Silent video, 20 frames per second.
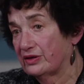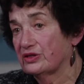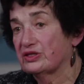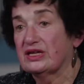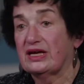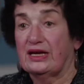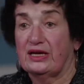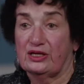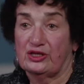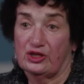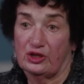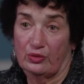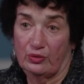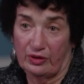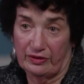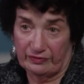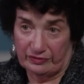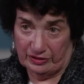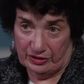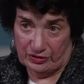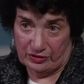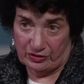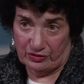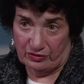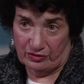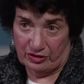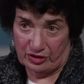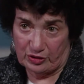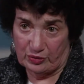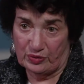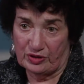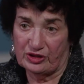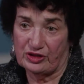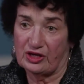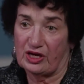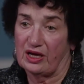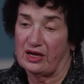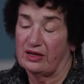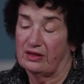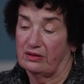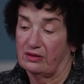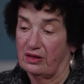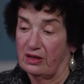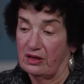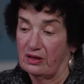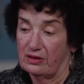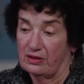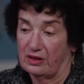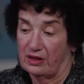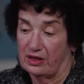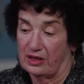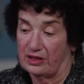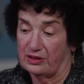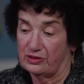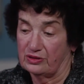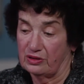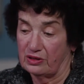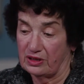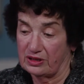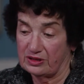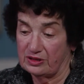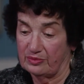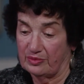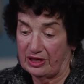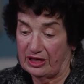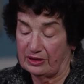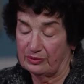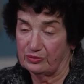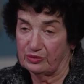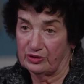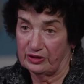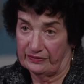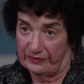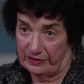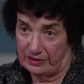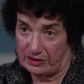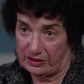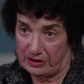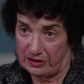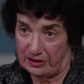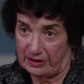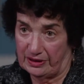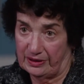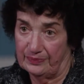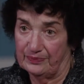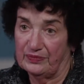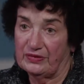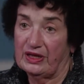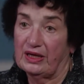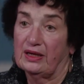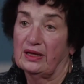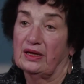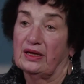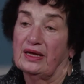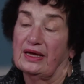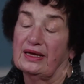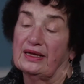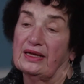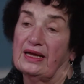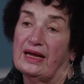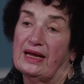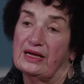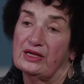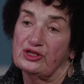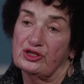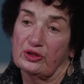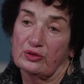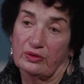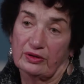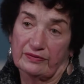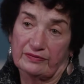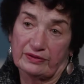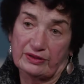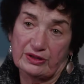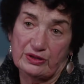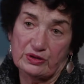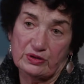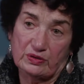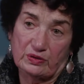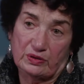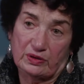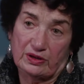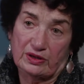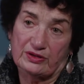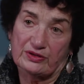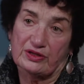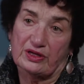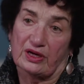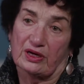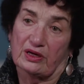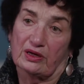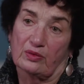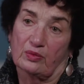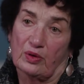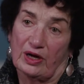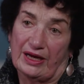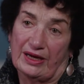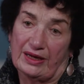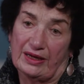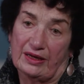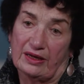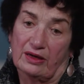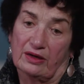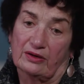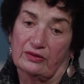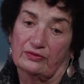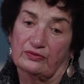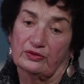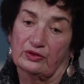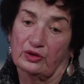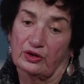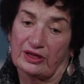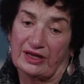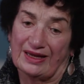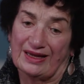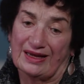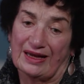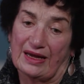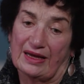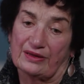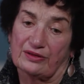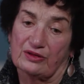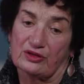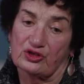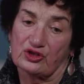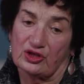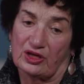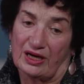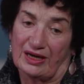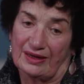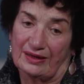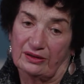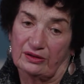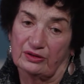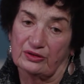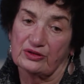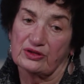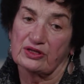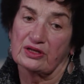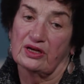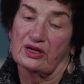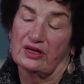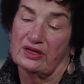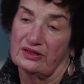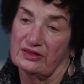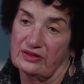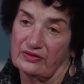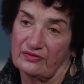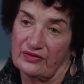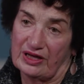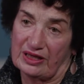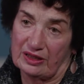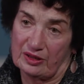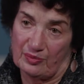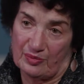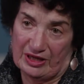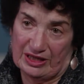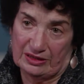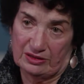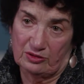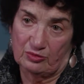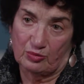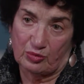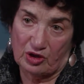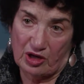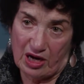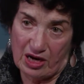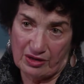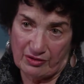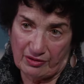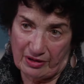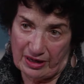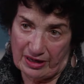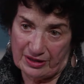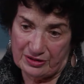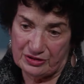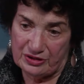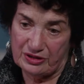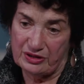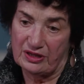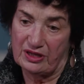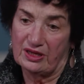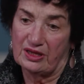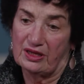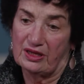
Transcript: is age equivalent scores, which I talked about previously. And age equivalent scores are a way of looking at the child's developmental progress,